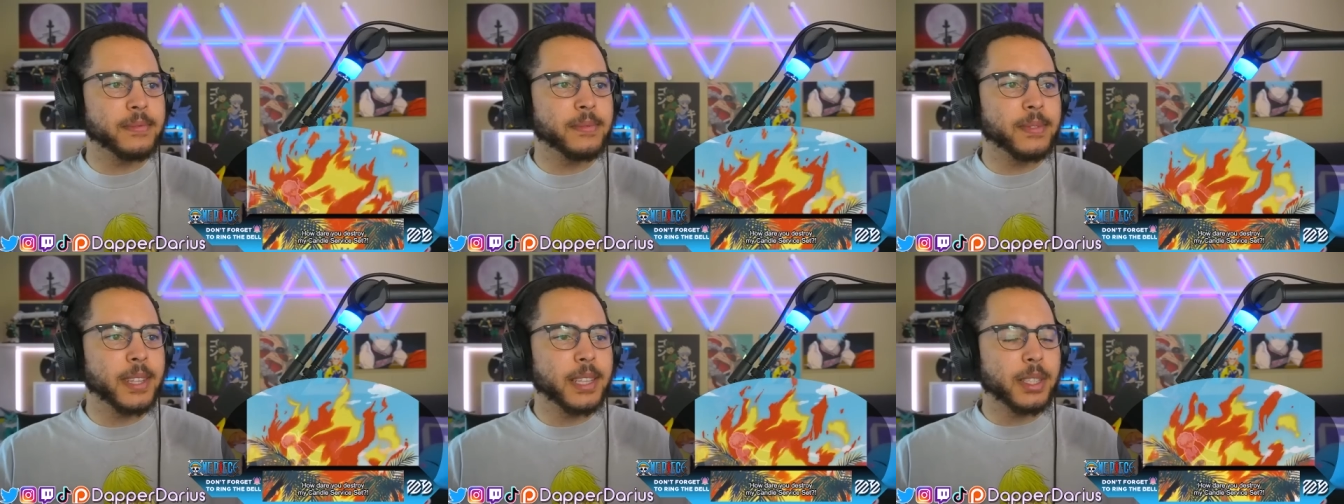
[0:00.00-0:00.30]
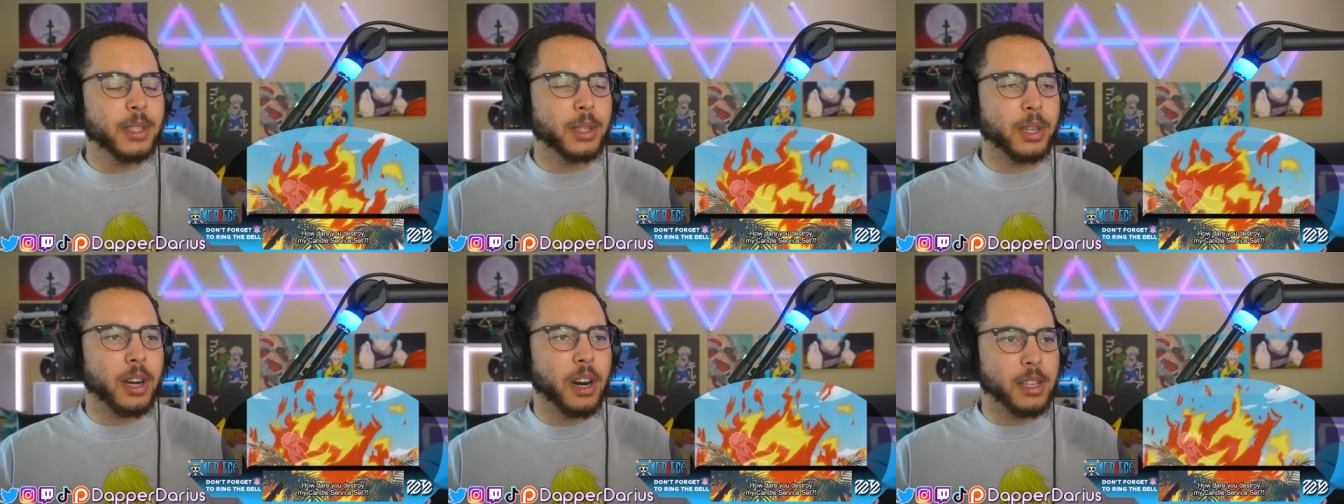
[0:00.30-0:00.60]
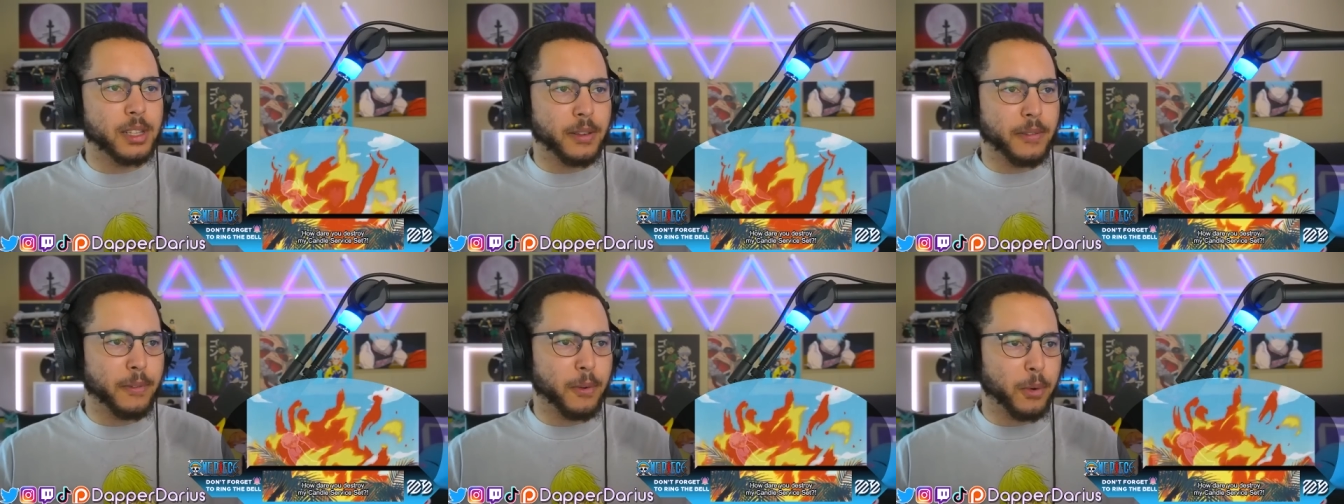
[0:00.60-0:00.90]
This could
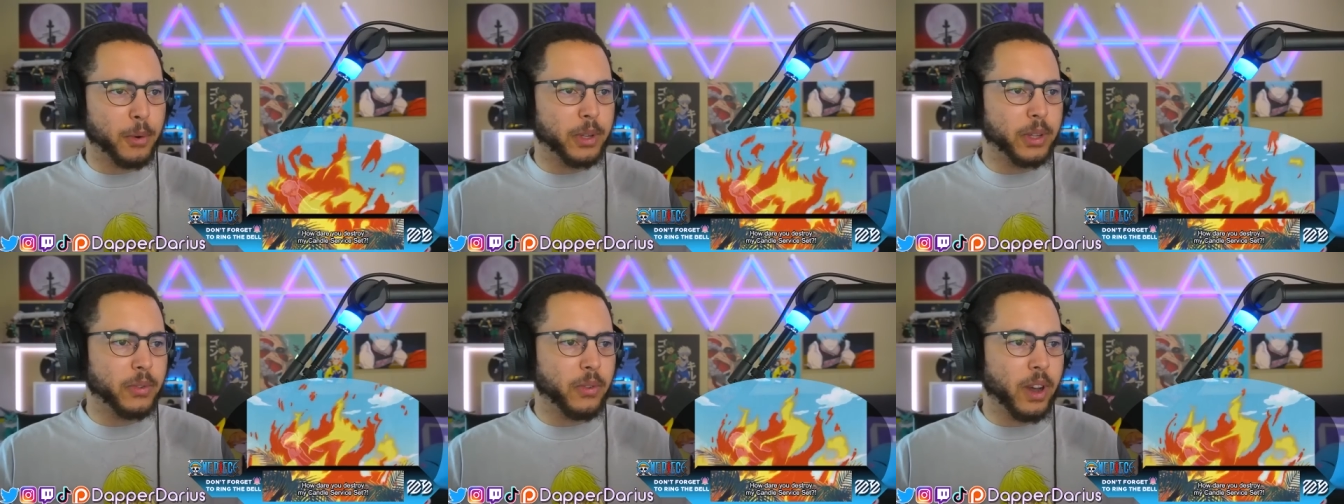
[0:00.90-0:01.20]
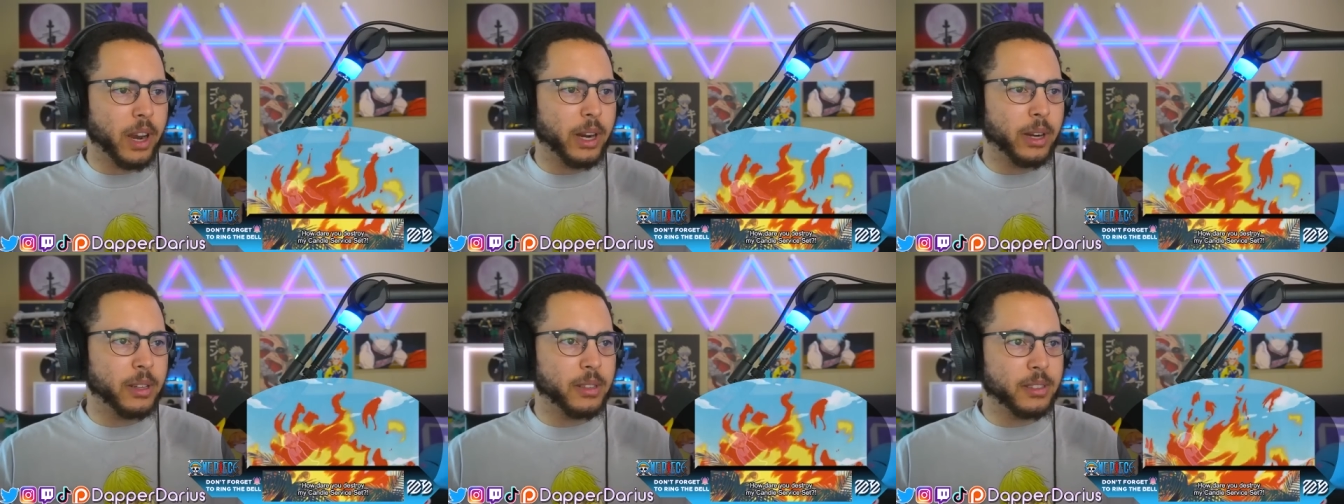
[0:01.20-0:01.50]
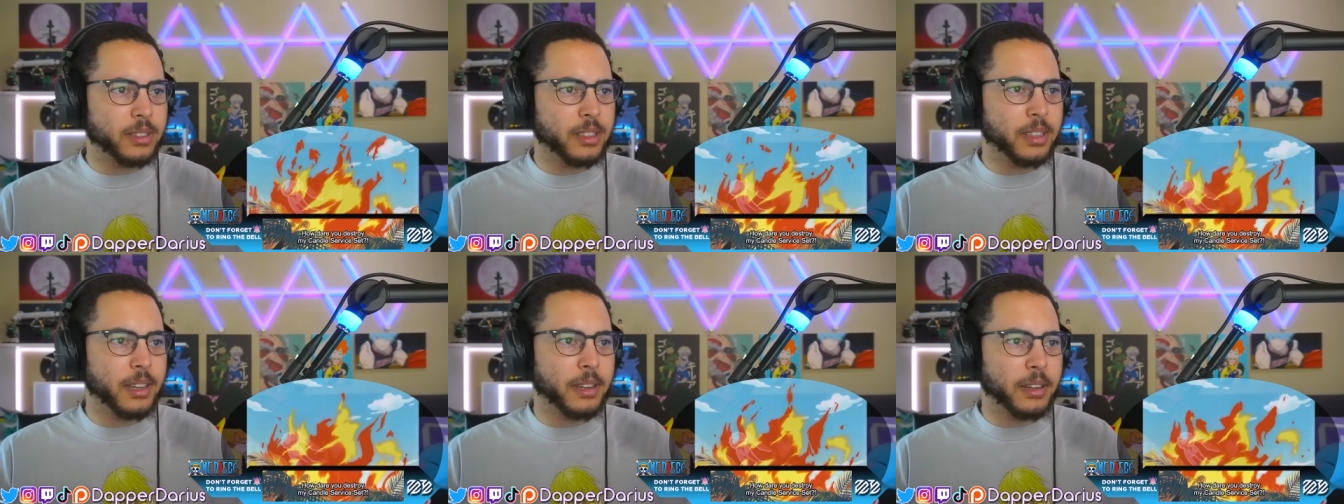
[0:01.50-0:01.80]
cause a forest fire,
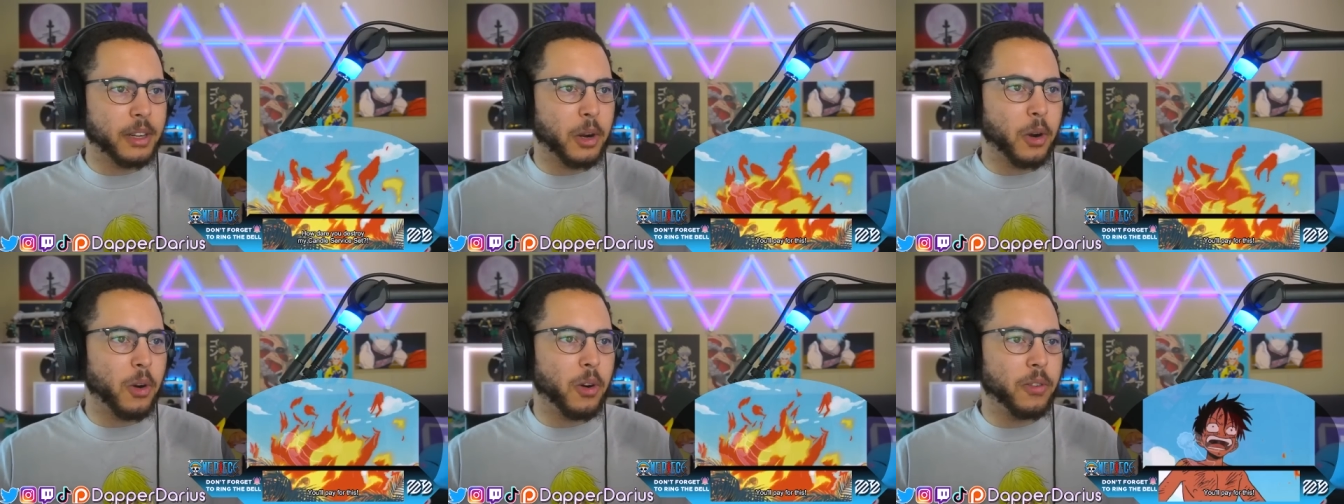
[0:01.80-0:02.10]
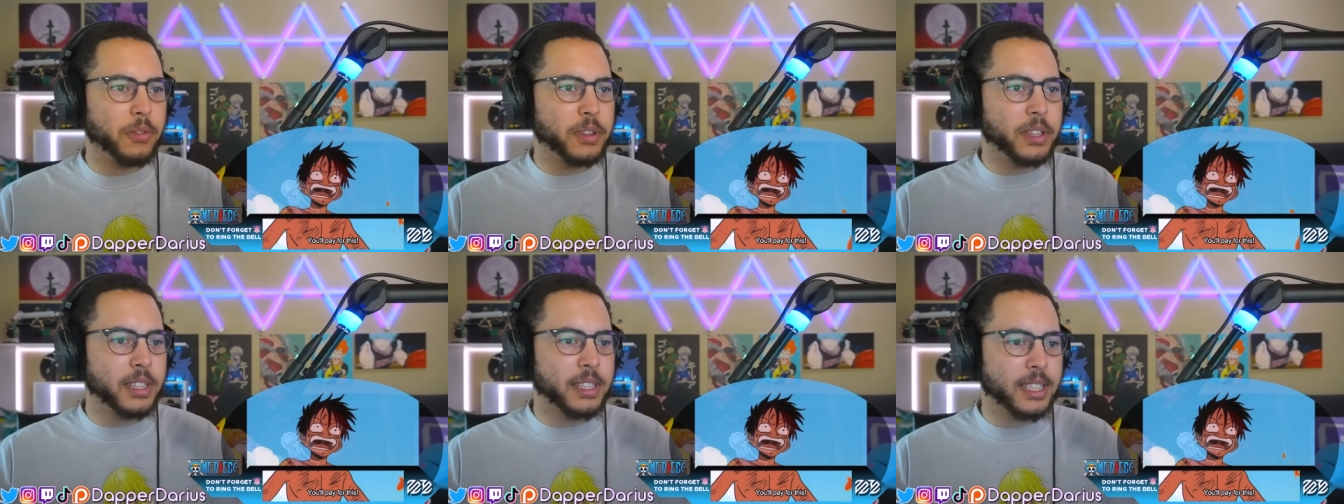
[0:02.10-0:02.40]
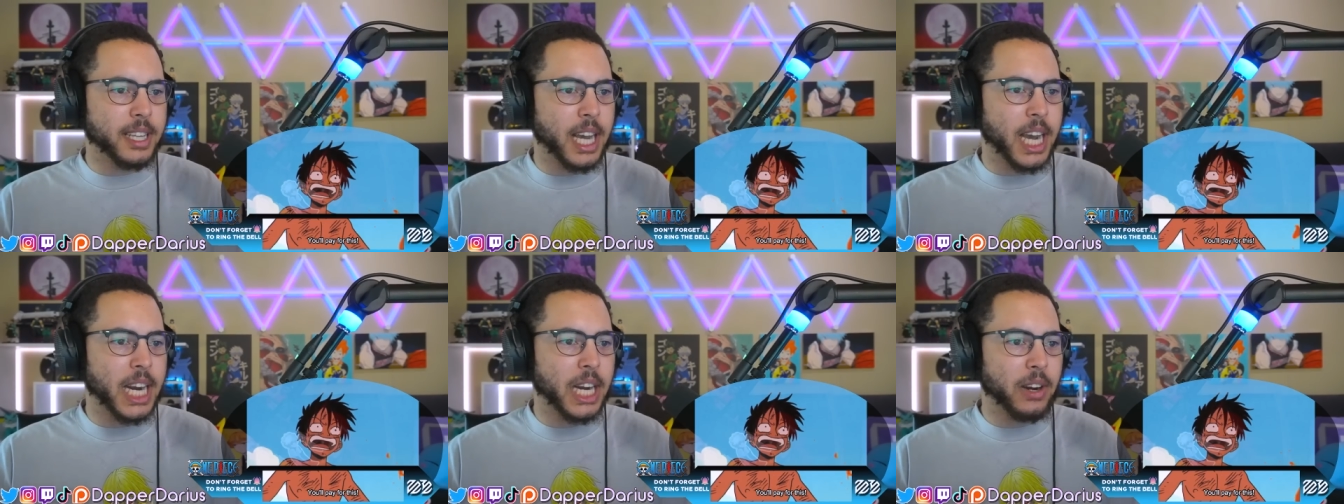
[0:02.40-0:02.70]
it can engulf the
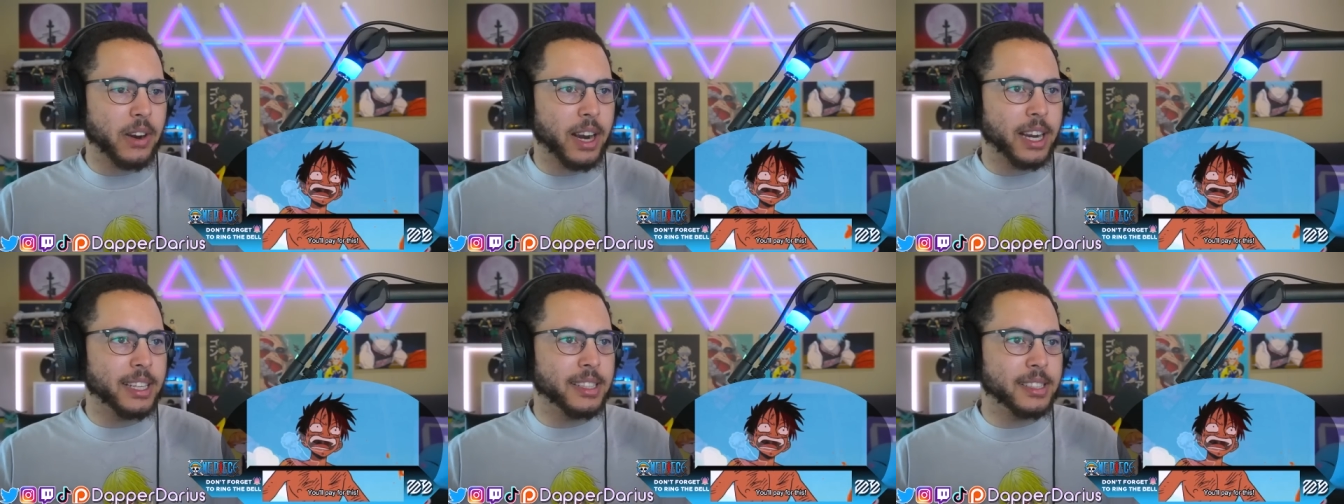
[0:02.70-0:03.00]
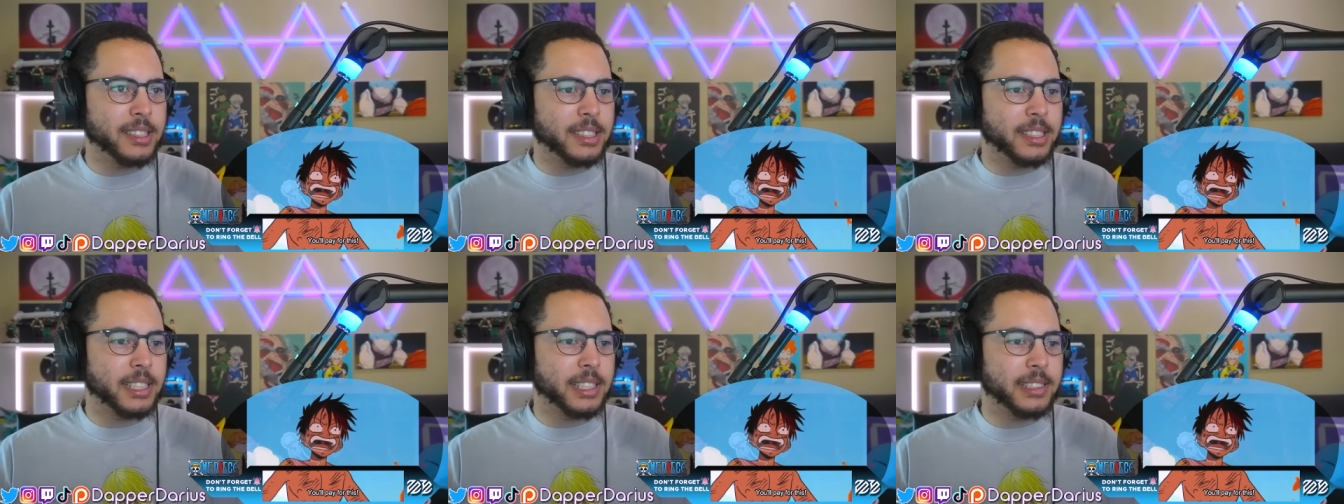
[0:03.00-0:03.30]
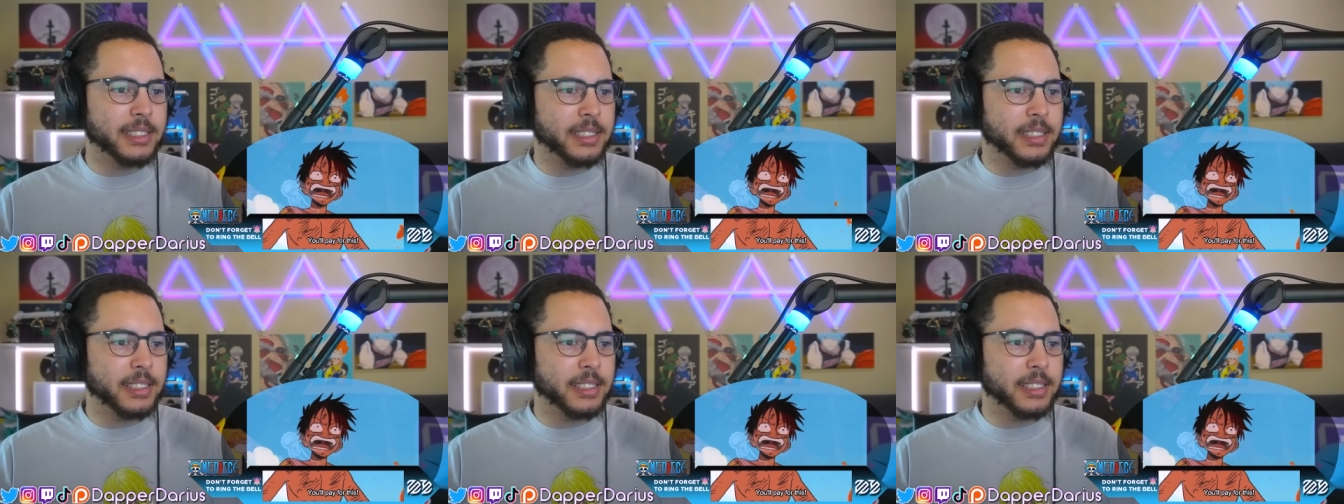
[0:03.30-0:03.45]
entire island,